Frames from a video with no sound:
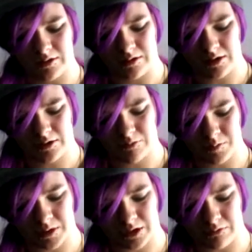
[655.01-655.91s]
and now
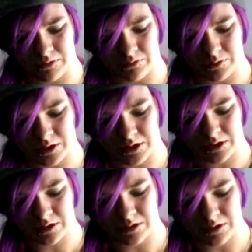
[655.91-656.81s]
I'm back in
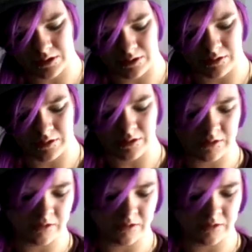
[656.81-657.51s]
Ridgway, and